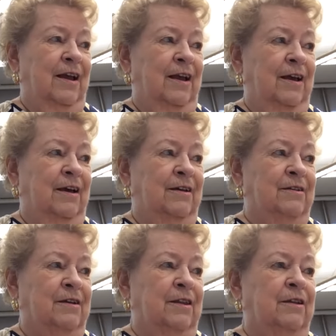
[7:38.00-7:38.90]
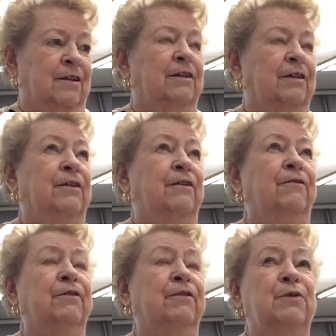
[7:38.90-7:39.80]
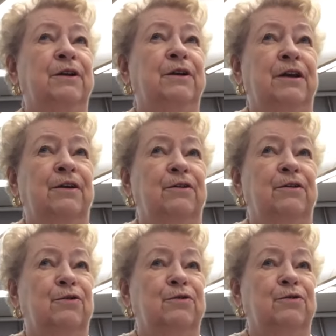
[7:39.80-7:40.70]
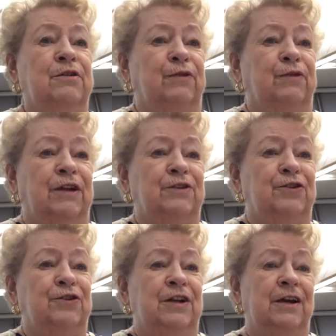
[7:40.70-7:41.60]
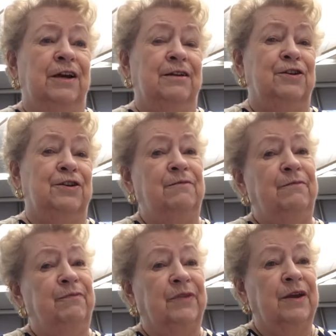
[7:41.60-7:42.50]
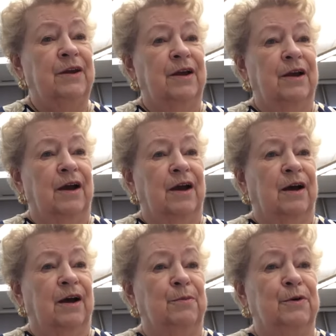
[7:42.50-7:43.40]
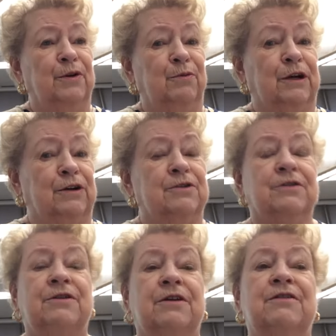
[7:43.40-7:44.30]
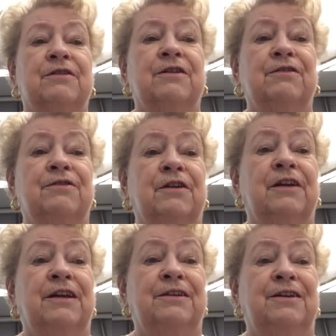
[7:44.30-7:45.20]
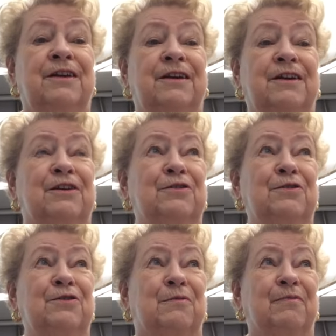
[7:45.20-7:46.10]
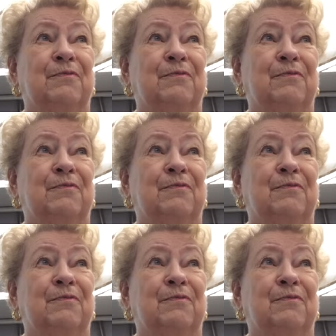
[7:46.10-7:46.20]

And I think everyone here knows if you've done genealogy, our birth records didn't start till 1882.